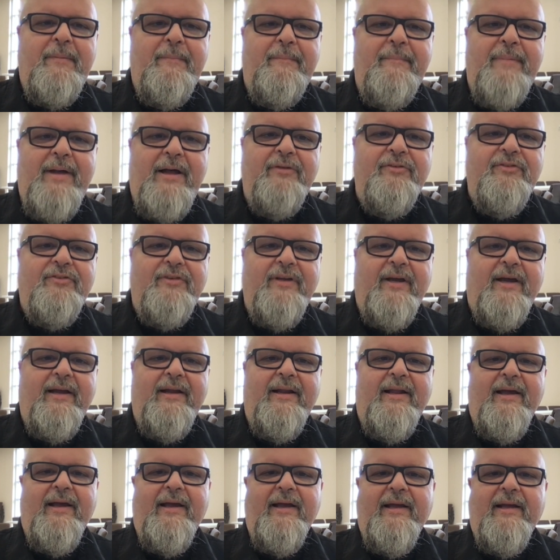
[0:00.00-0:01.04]
Mount
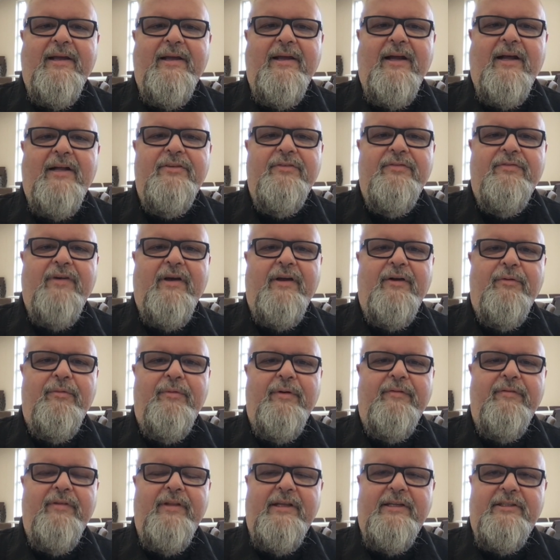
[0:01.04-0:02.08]
Sinai and God's final
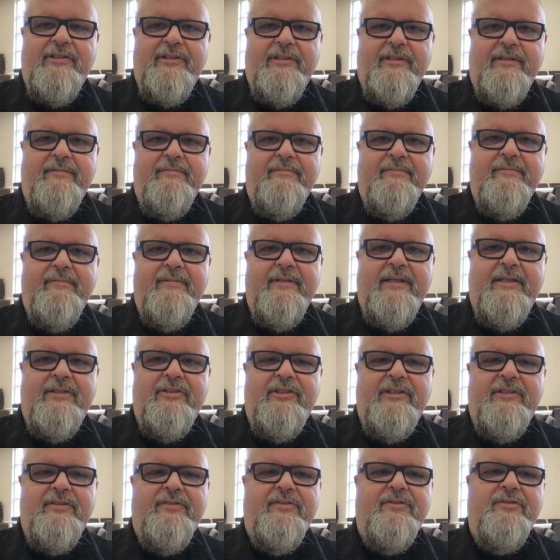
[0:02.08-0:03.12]
revelation in
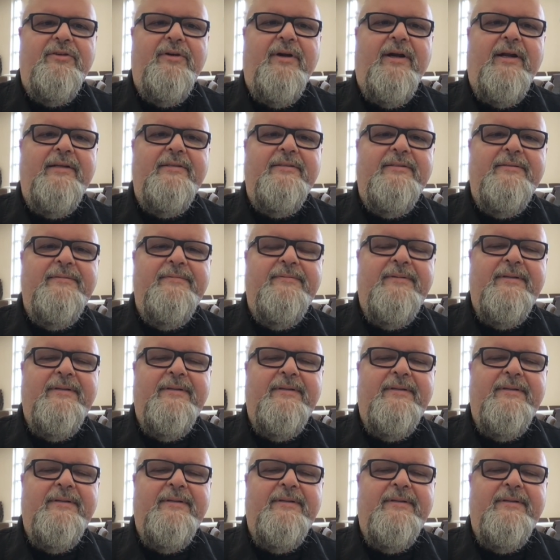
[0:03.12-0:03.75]
Jesus Christ.